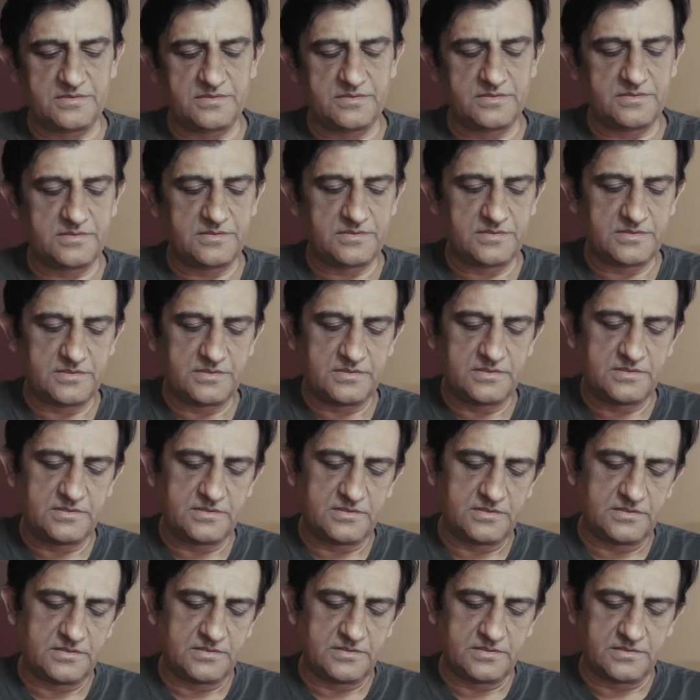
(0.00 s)

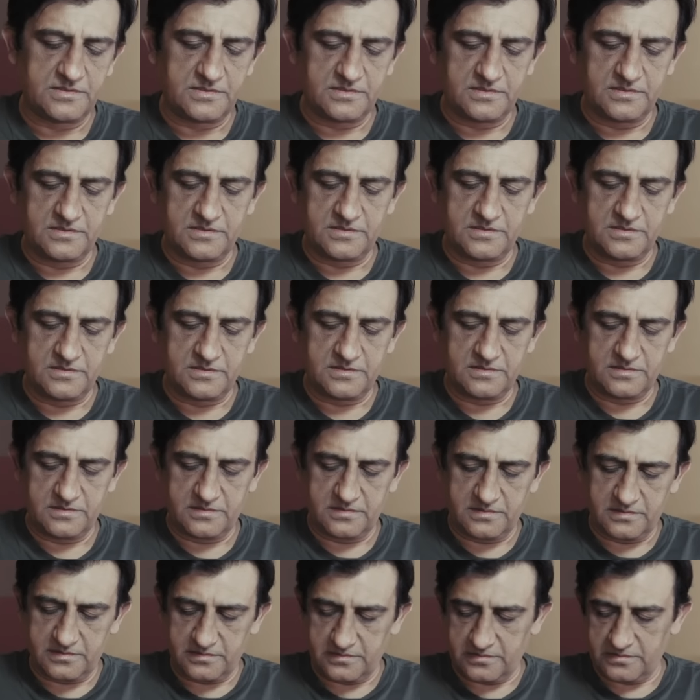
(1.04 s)

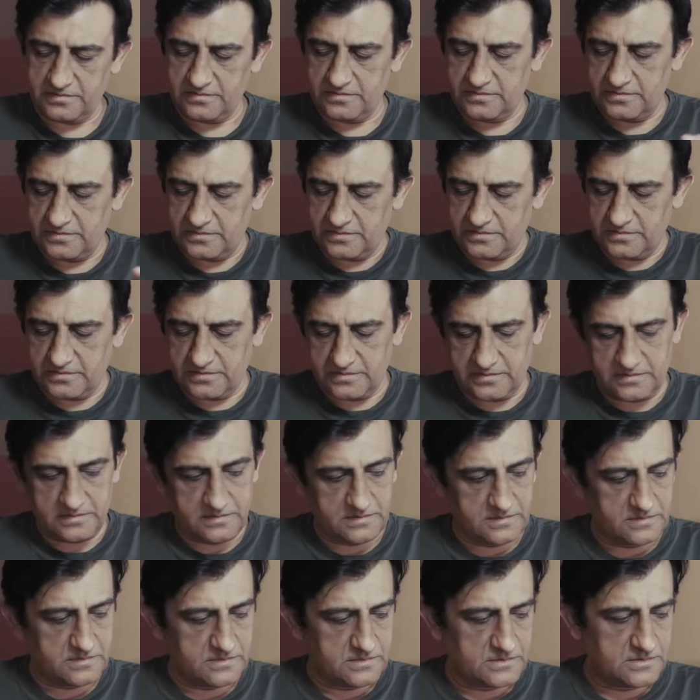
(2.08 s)

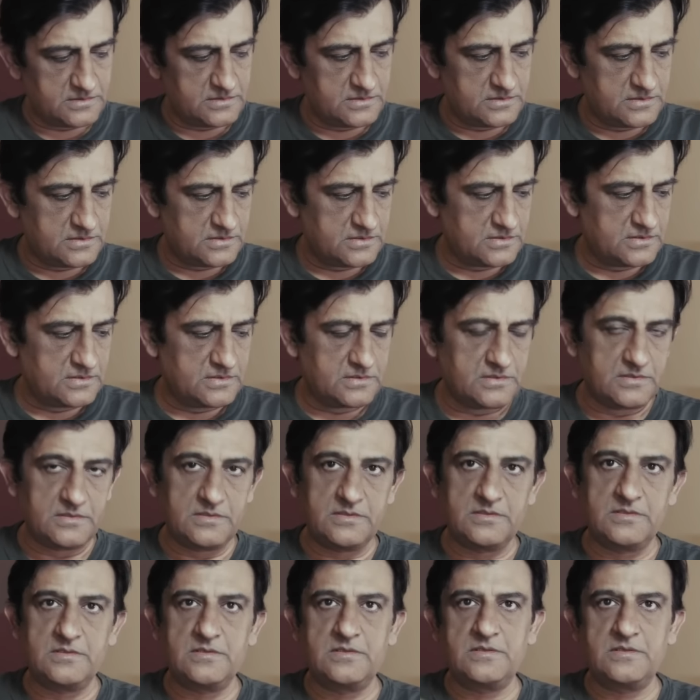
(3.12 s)
Nothing is said.